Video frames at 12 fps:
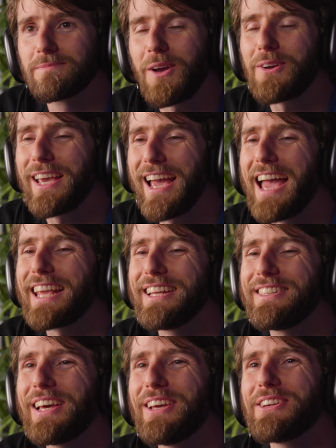Okay, I
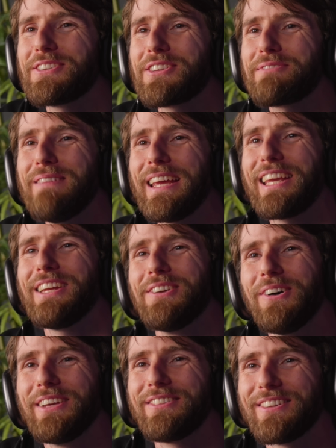can tell you're just making
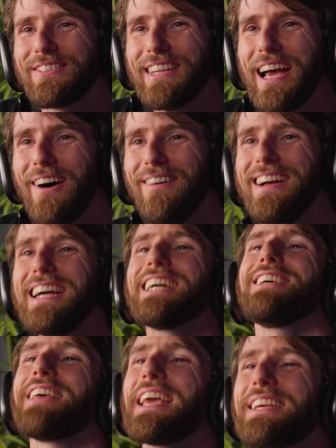noises now,
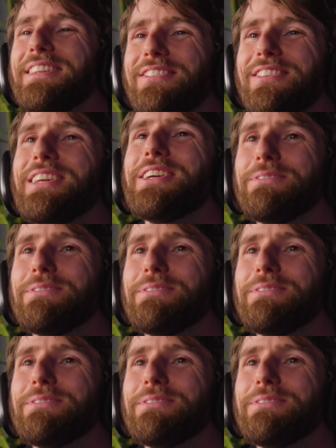because I could see